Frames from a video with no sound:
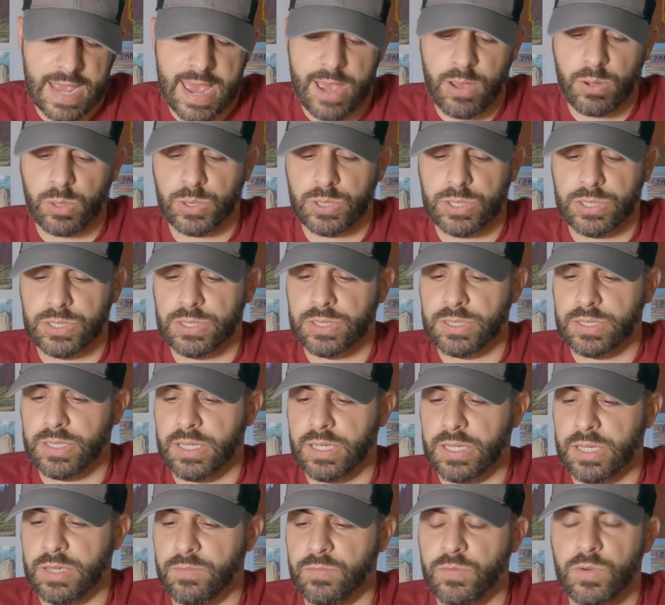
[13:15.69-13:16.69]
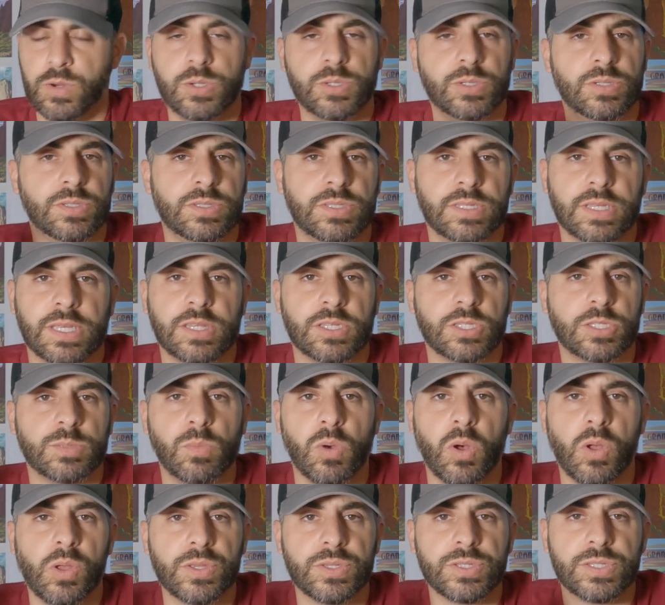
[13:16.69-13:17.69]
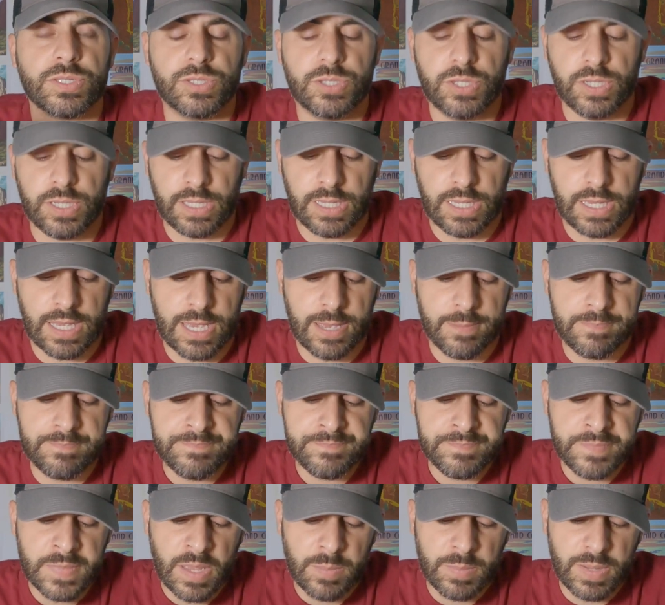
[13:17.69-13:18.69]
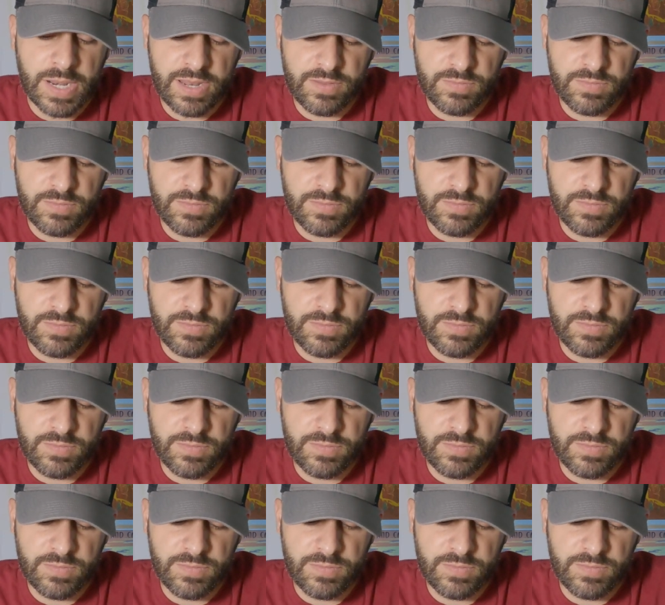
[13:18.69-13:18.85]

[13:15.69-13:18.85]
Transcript: ounce version. This is like the smallest that you can get. But I